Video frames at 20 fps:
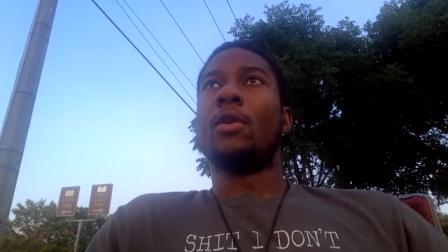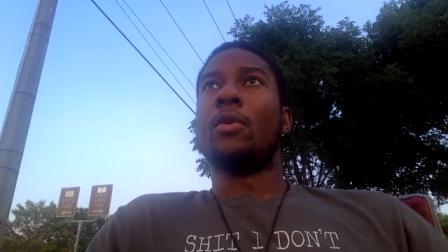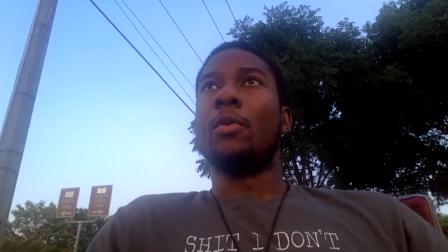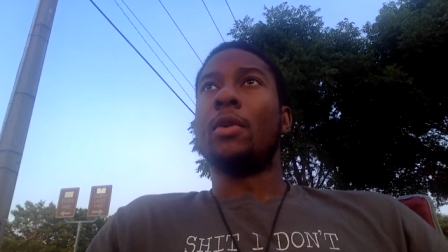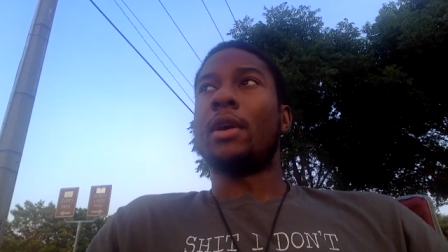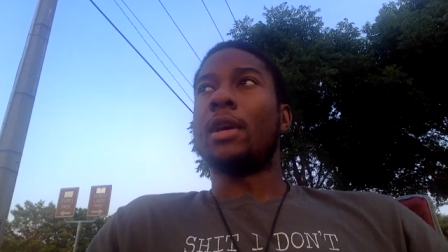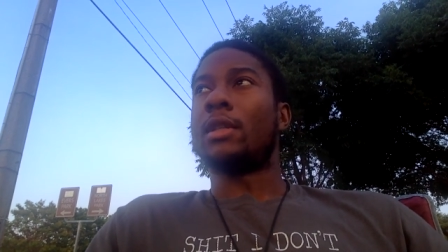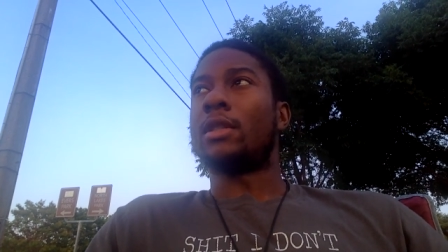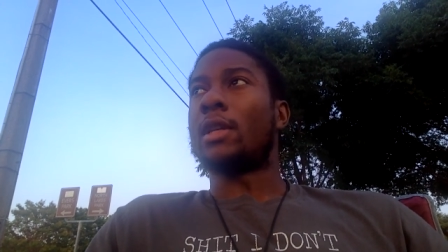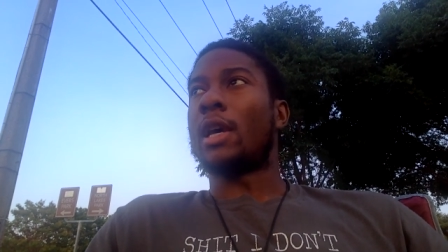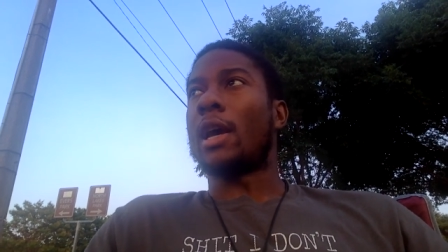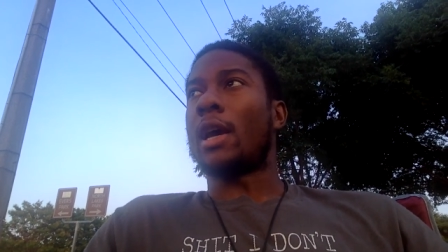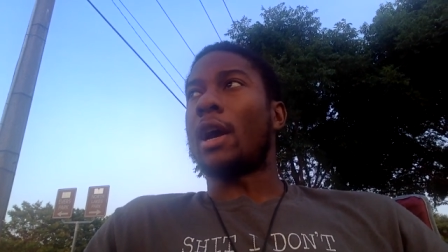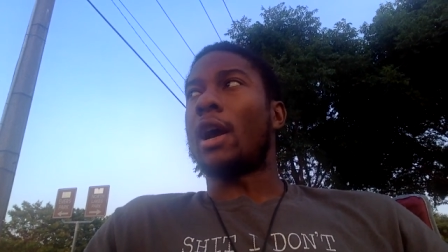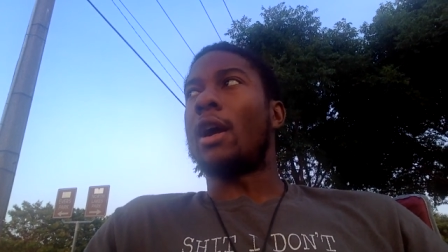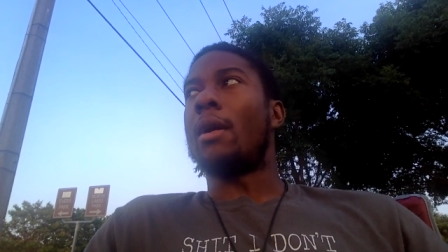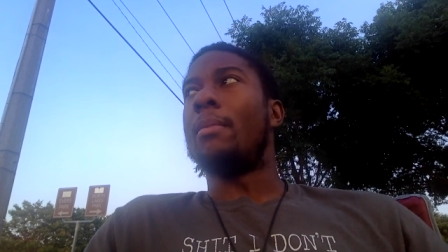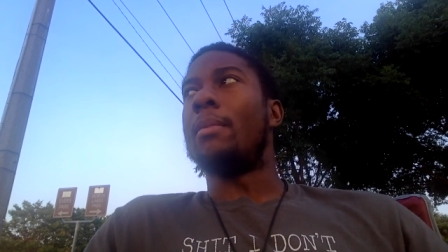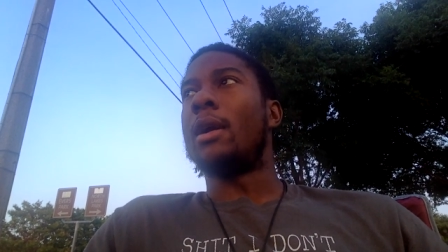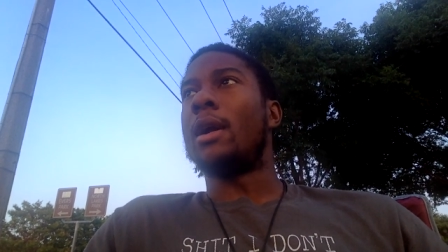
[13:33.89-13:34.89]
we could take
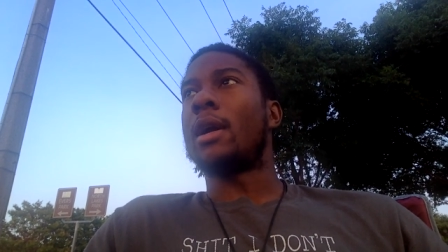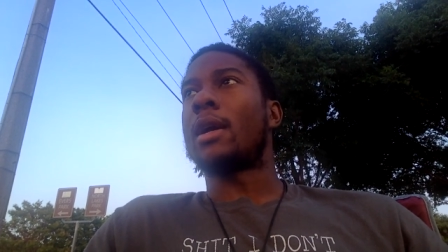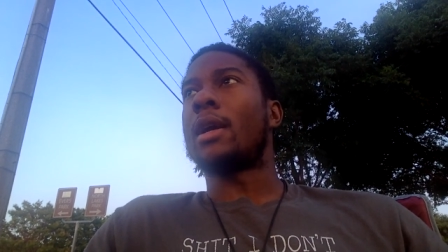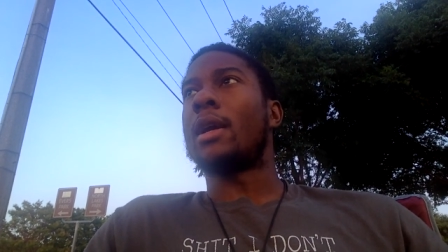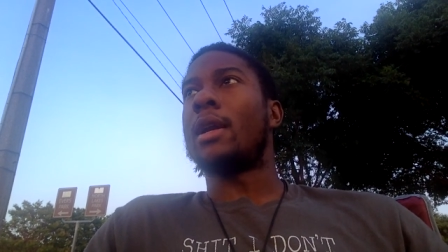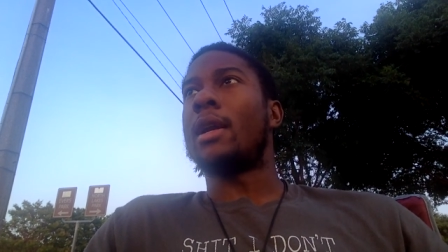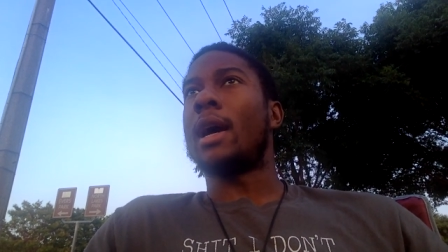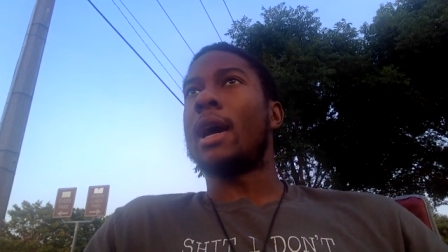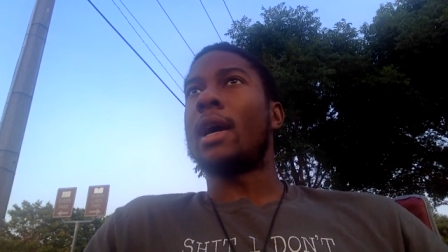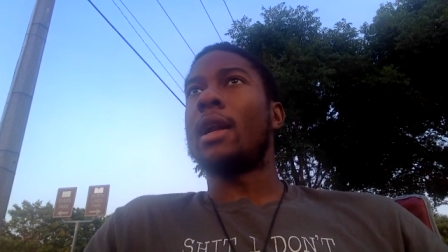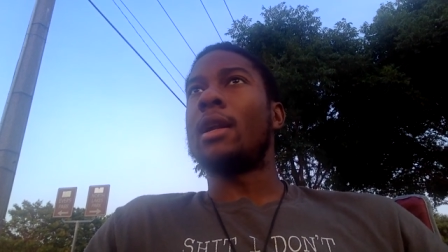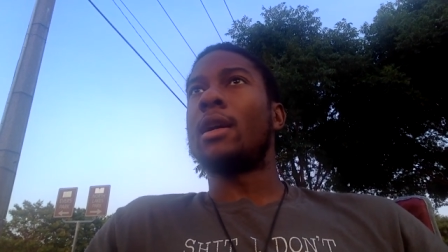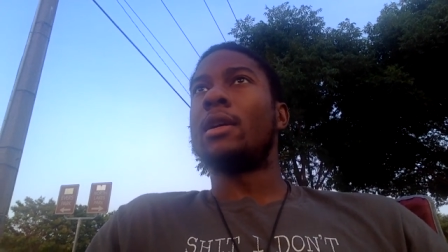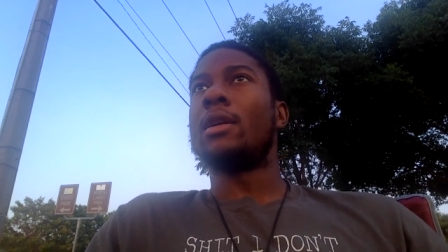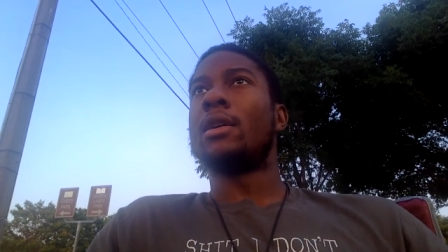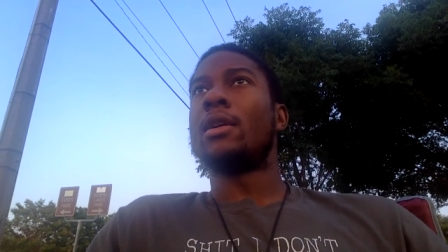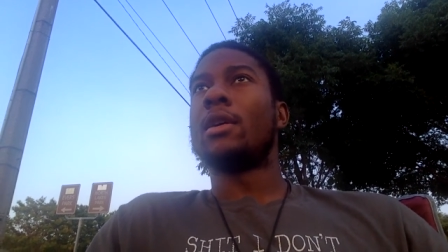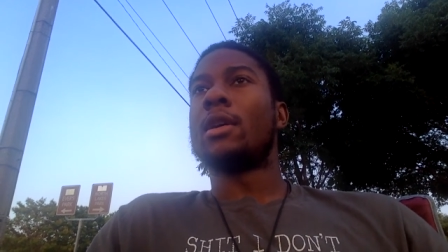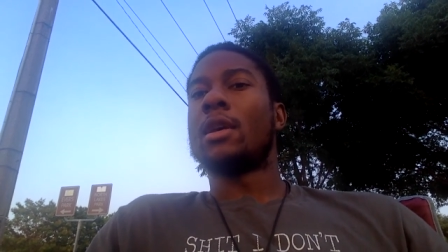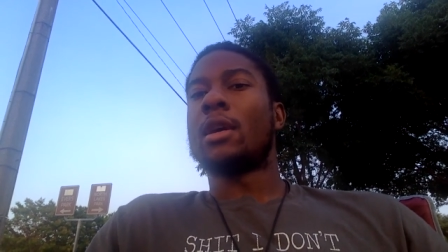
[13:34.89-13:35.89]
our American
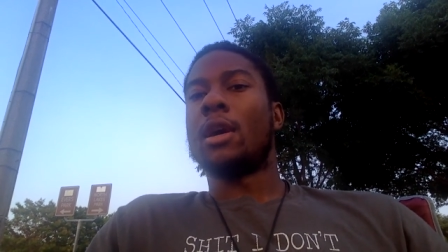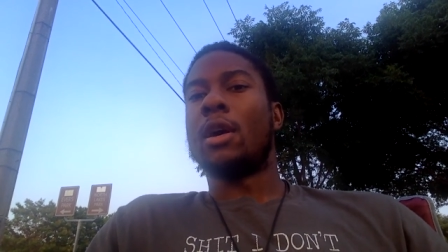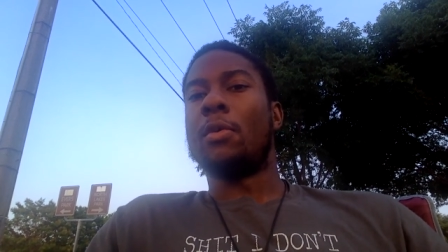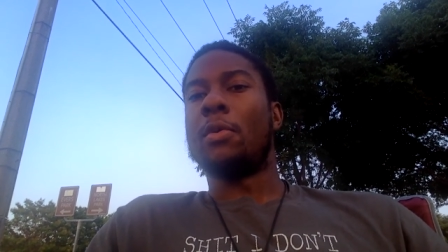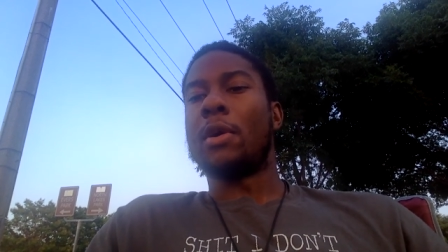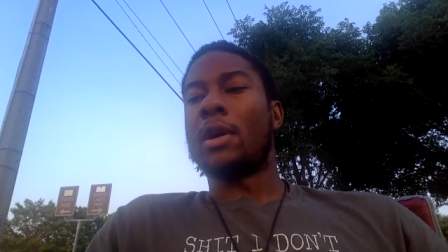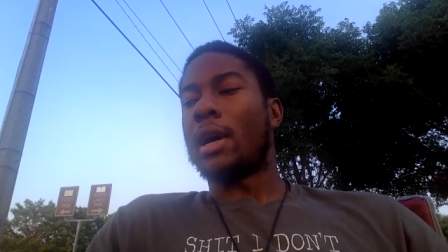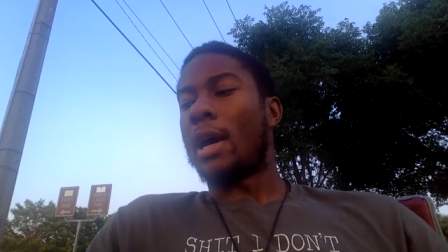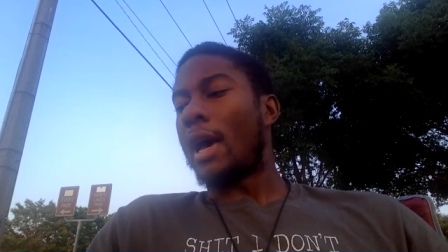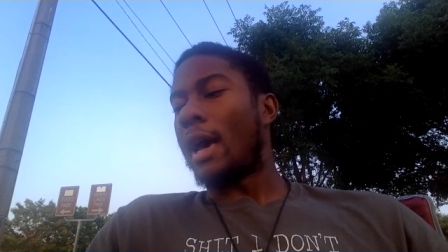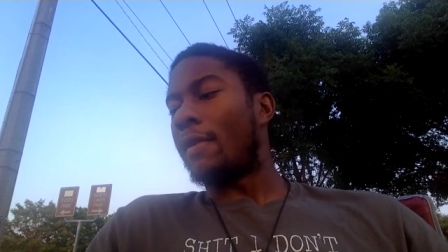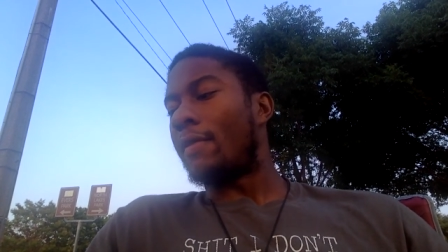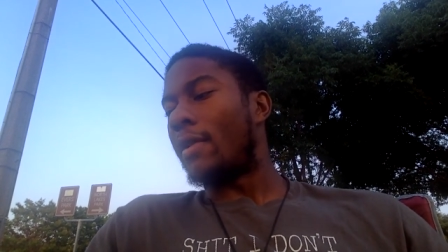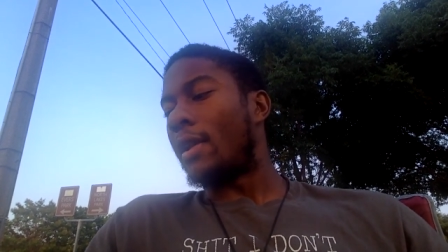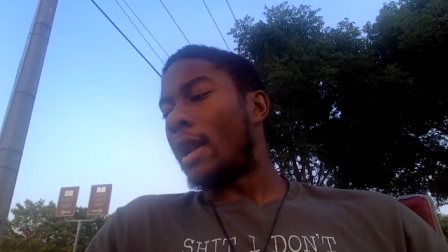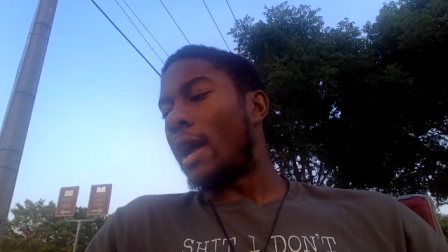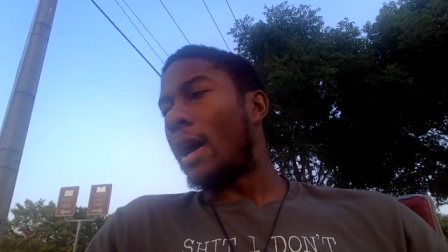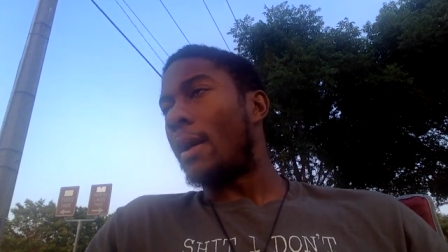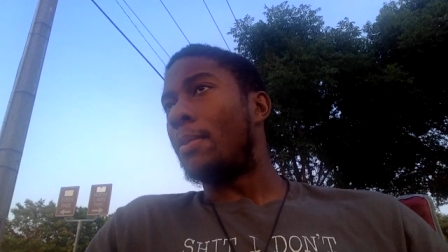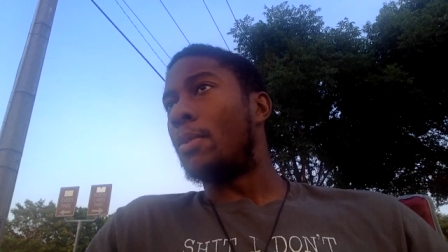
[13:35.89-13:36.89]
dollar, or we could have a
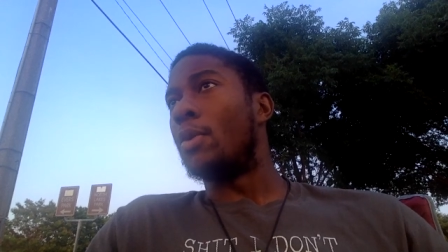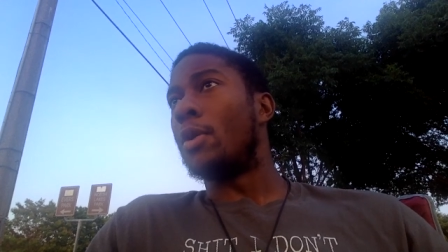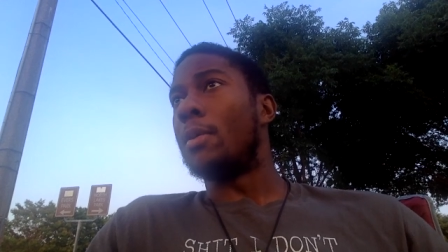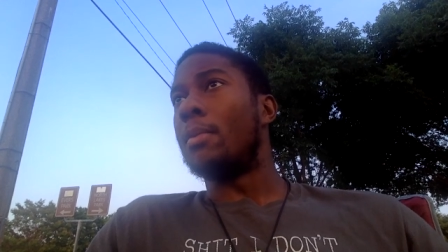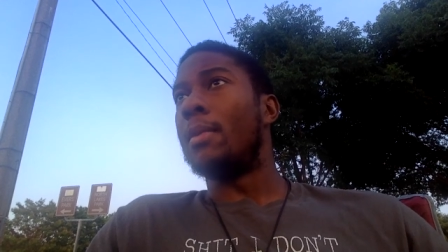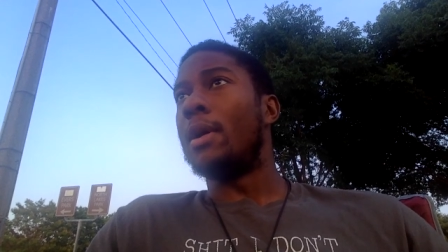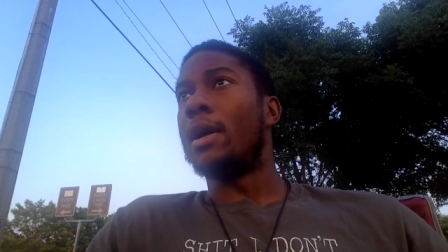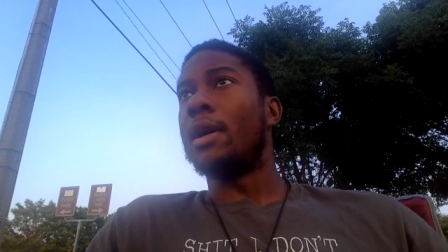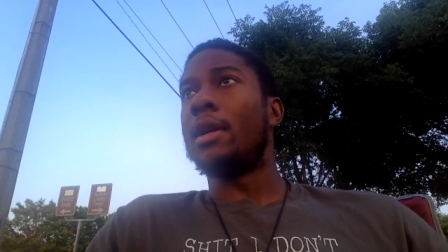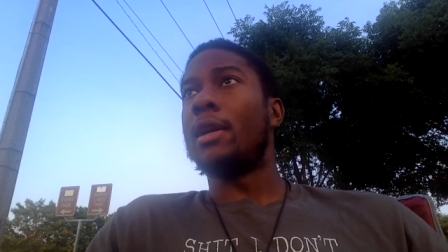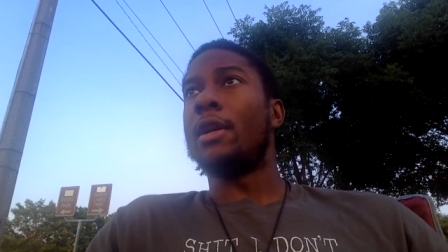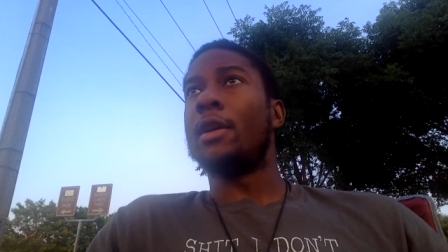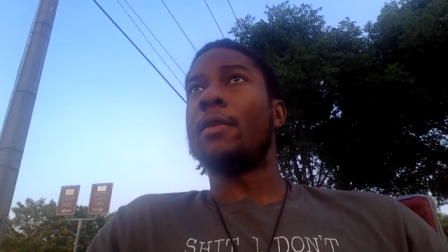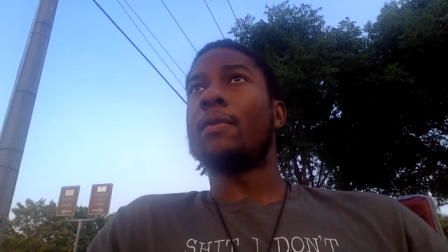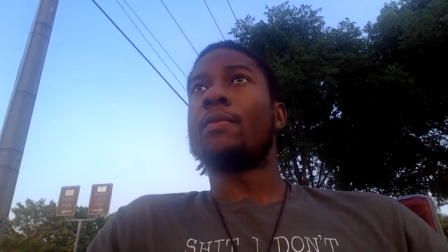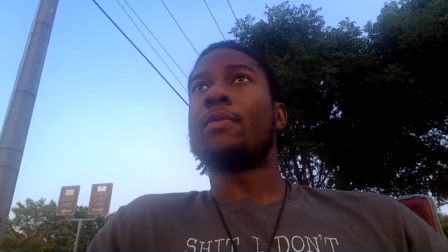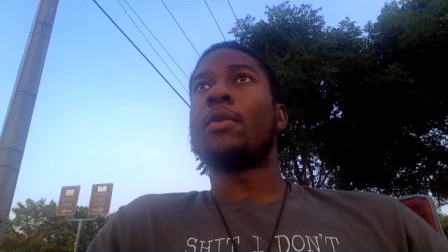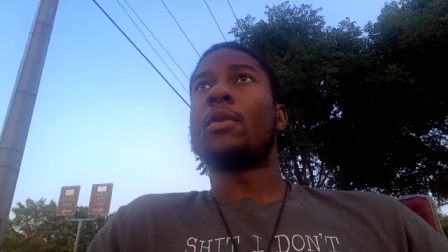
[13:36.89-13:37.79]
lot more money